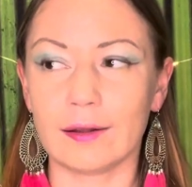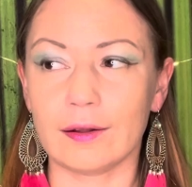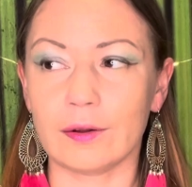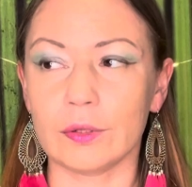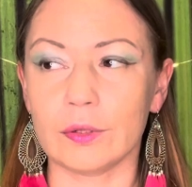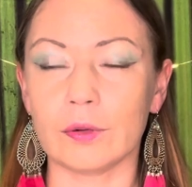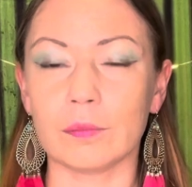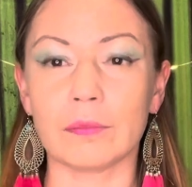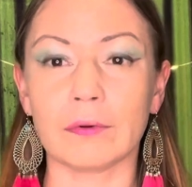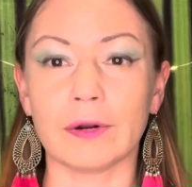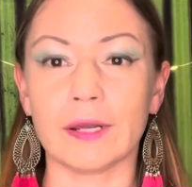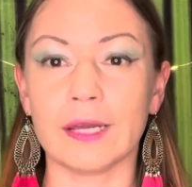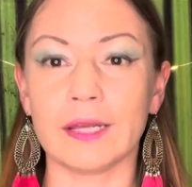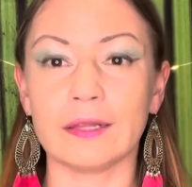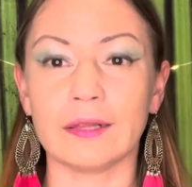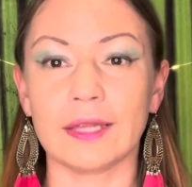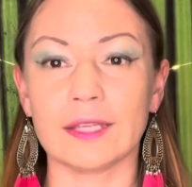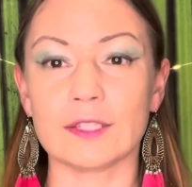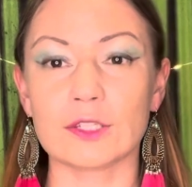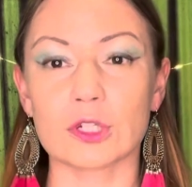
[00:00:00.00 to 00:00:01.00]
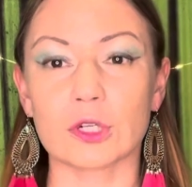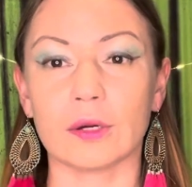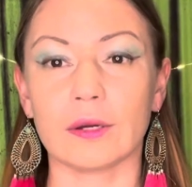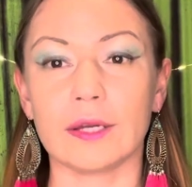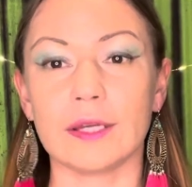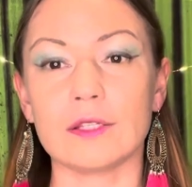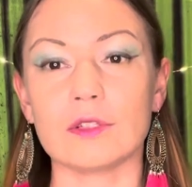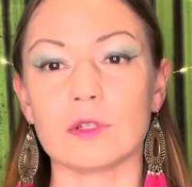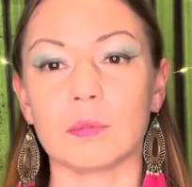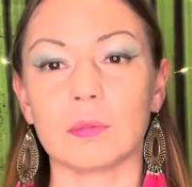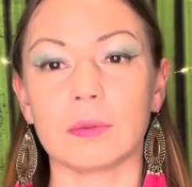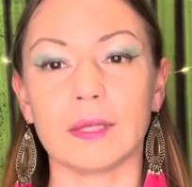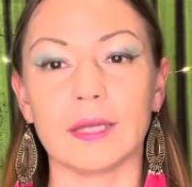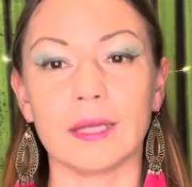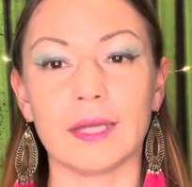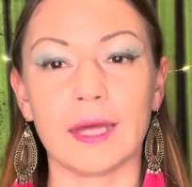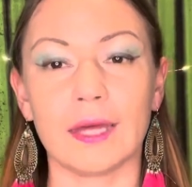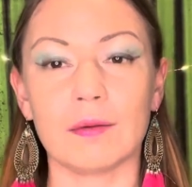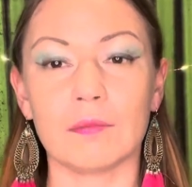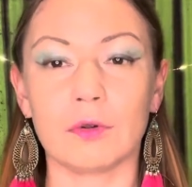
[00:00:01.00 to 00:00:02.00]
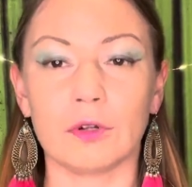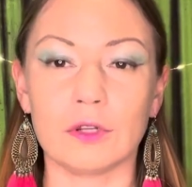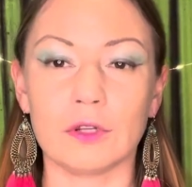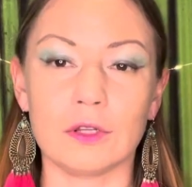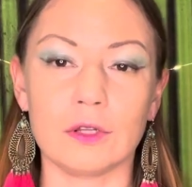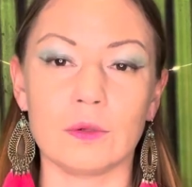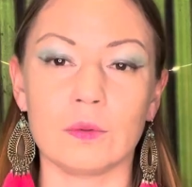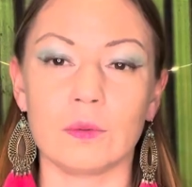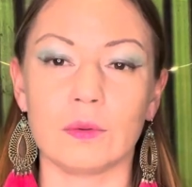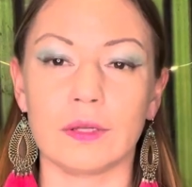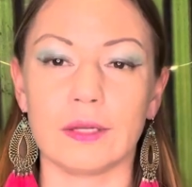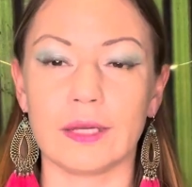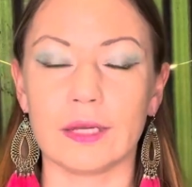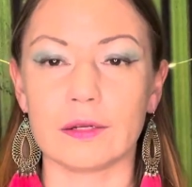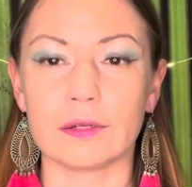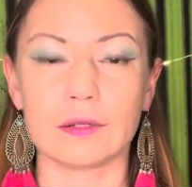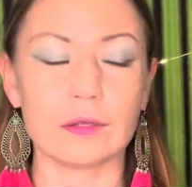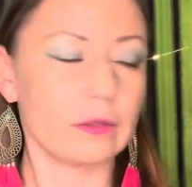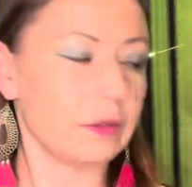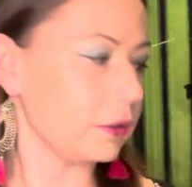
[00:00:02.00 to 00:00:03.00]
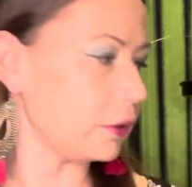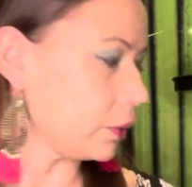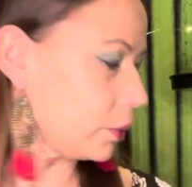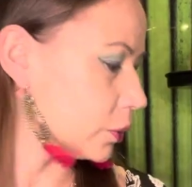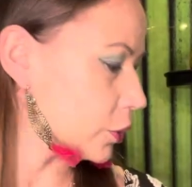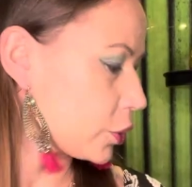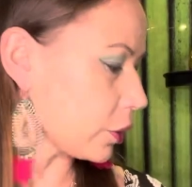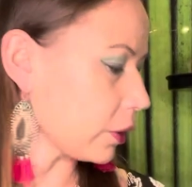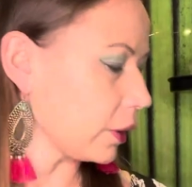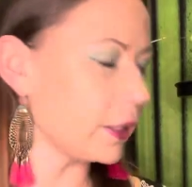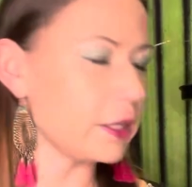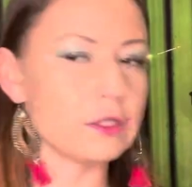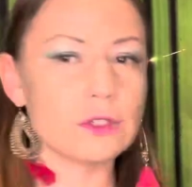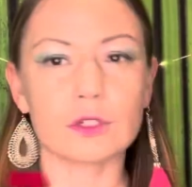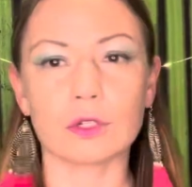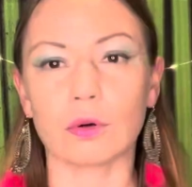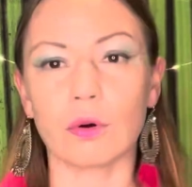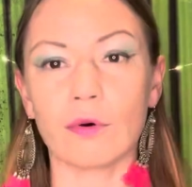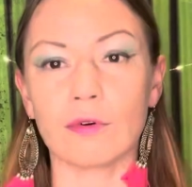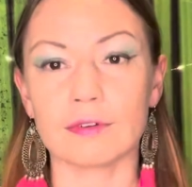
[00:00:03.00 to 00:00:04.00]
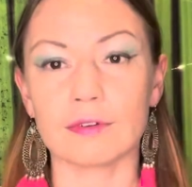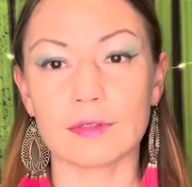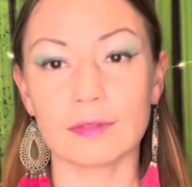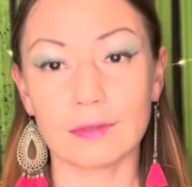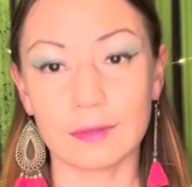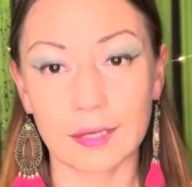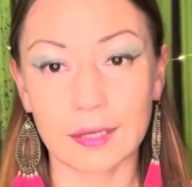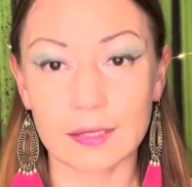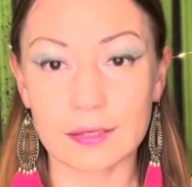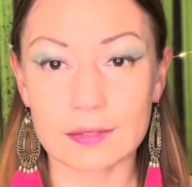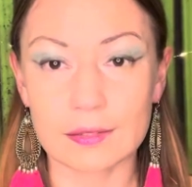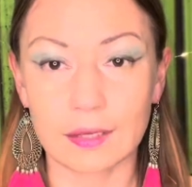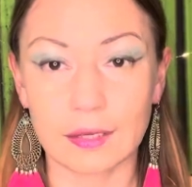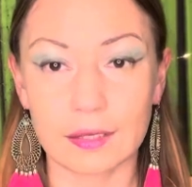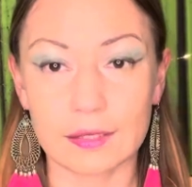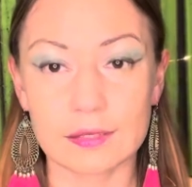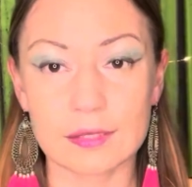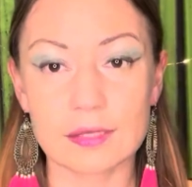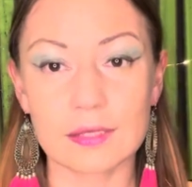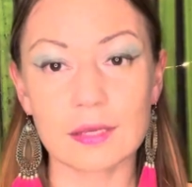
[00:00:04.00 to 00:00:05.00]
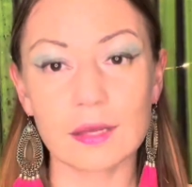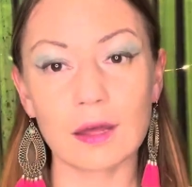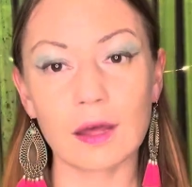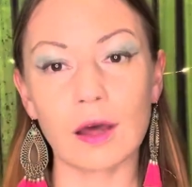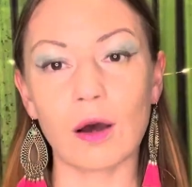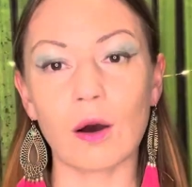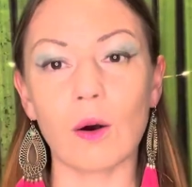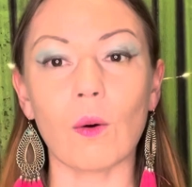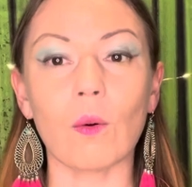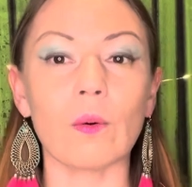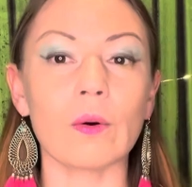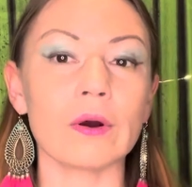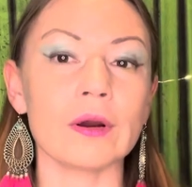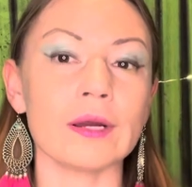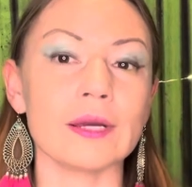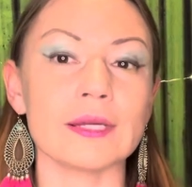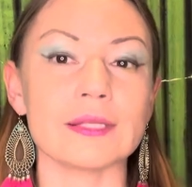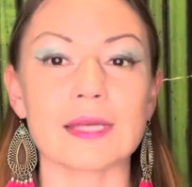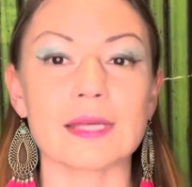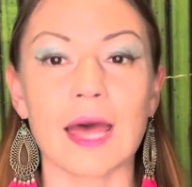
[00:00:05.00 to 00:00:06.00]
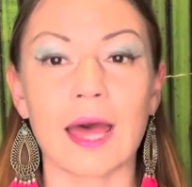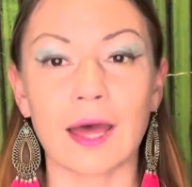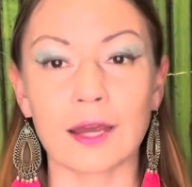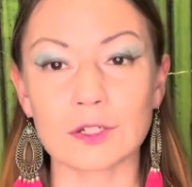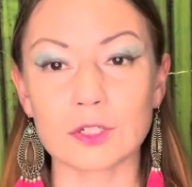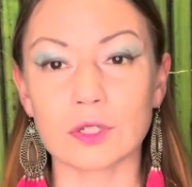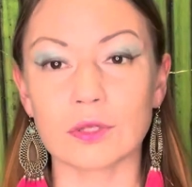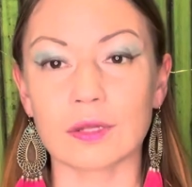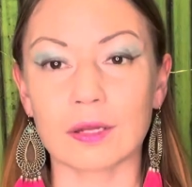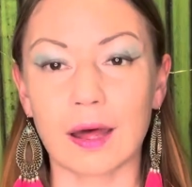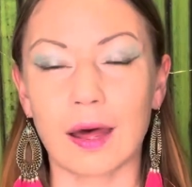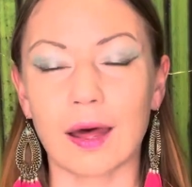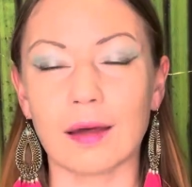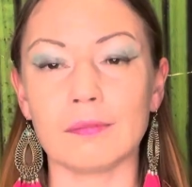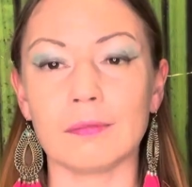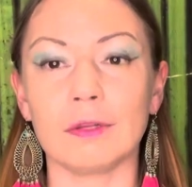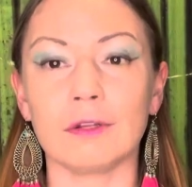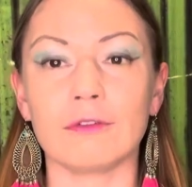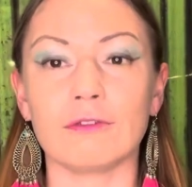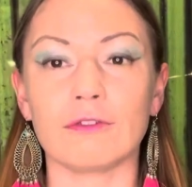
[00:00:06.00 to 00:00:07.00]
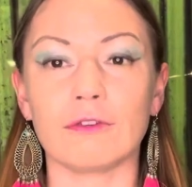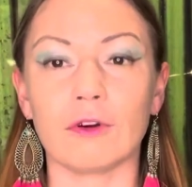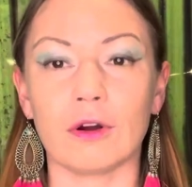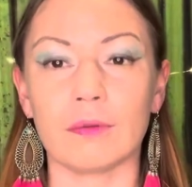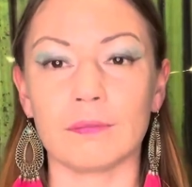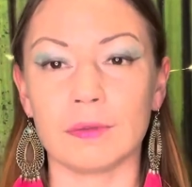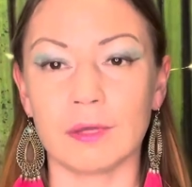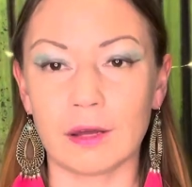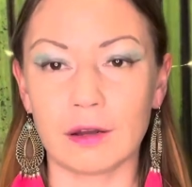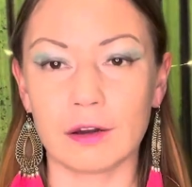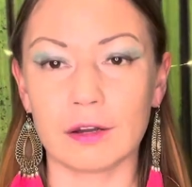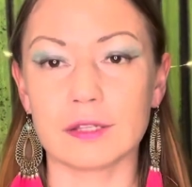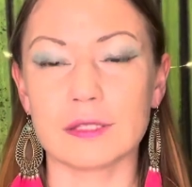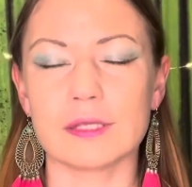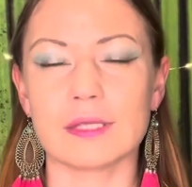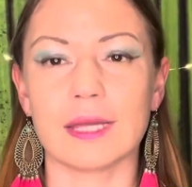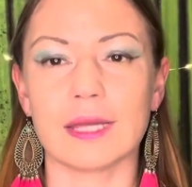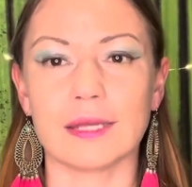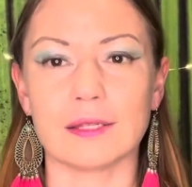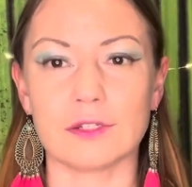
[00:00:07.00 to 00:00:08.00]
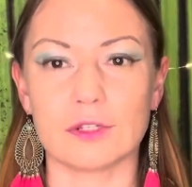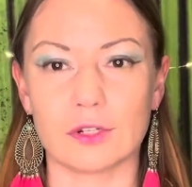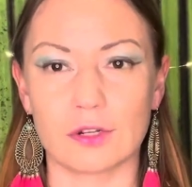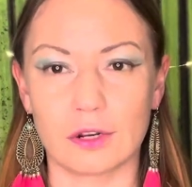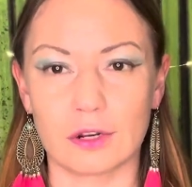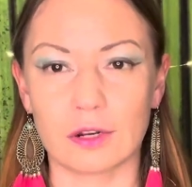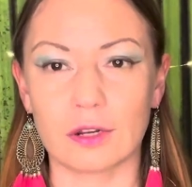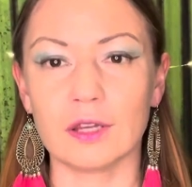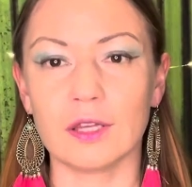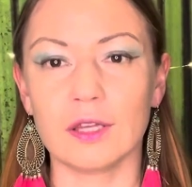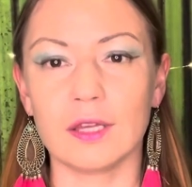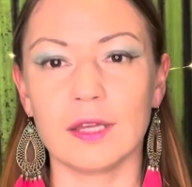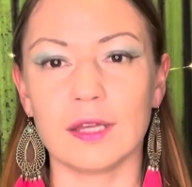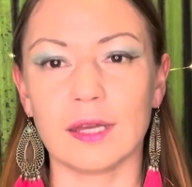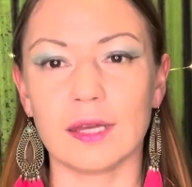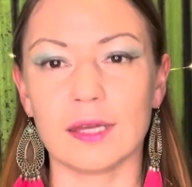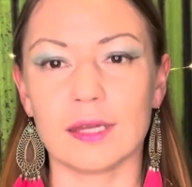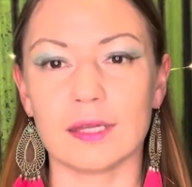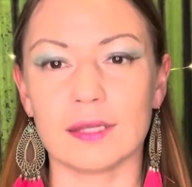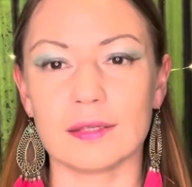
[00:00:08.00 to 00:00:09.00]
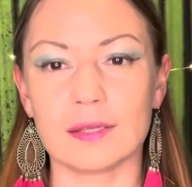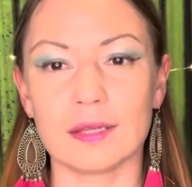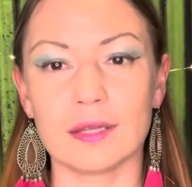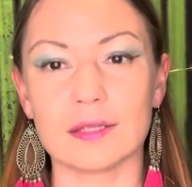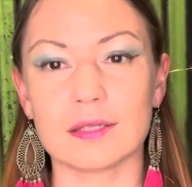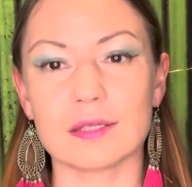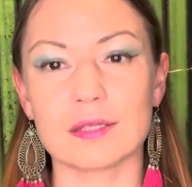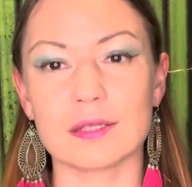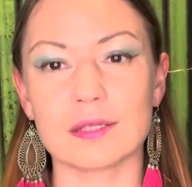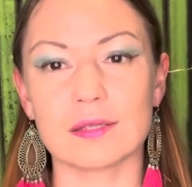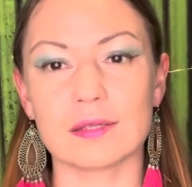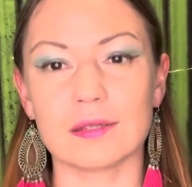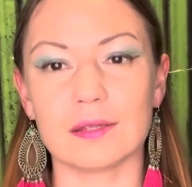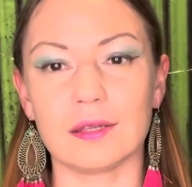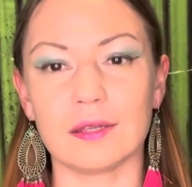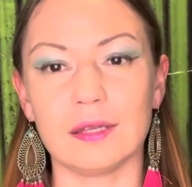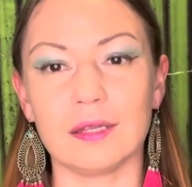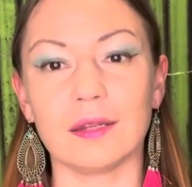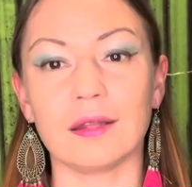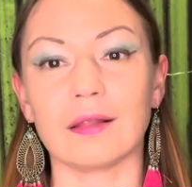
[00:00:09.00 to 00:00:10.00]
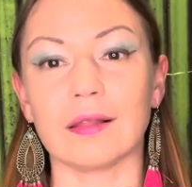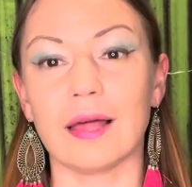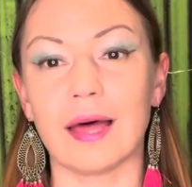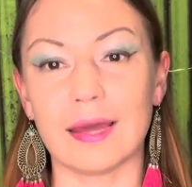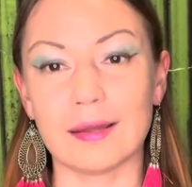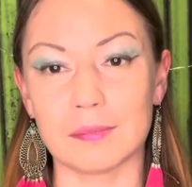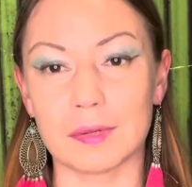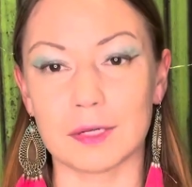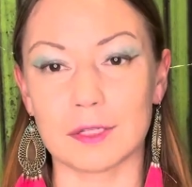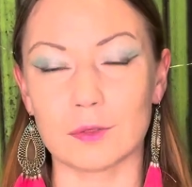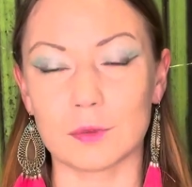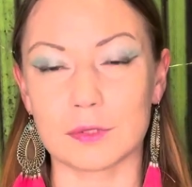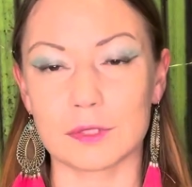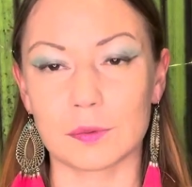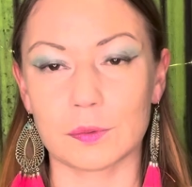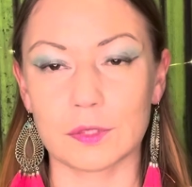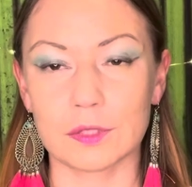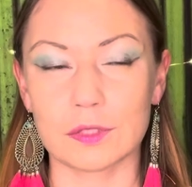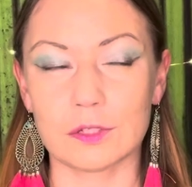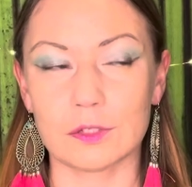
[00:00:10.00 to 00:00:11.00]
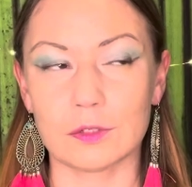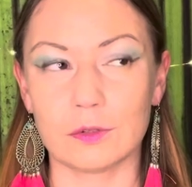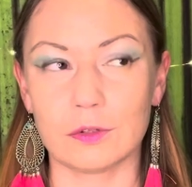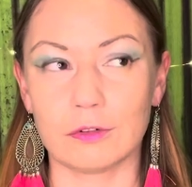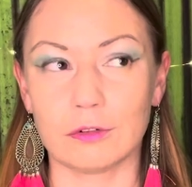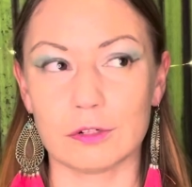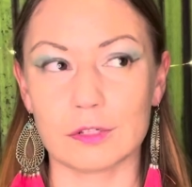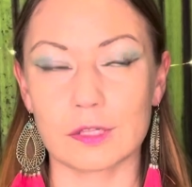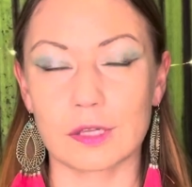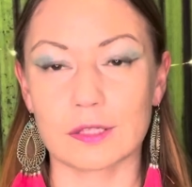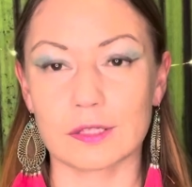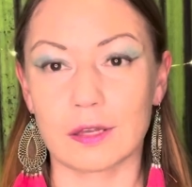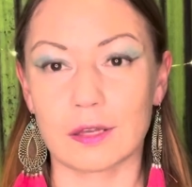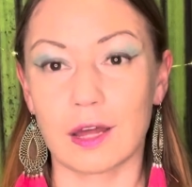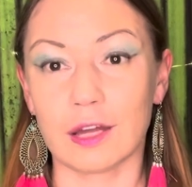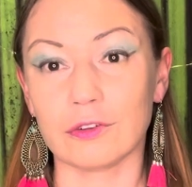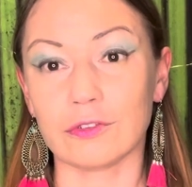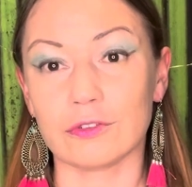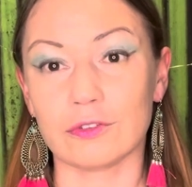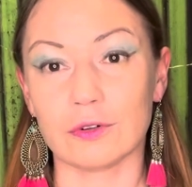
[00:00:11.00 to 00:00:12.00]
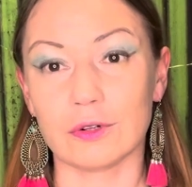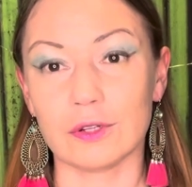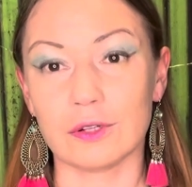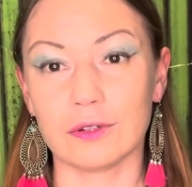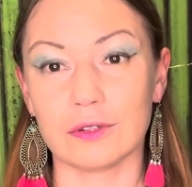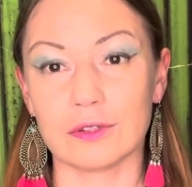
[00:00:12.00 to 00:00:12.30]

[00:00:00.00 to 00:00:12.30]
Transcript: your brain like trying to play a game when you're trying to overthink things, or it's actually coming from the heart center and it's in alignment with what the universe has got for you.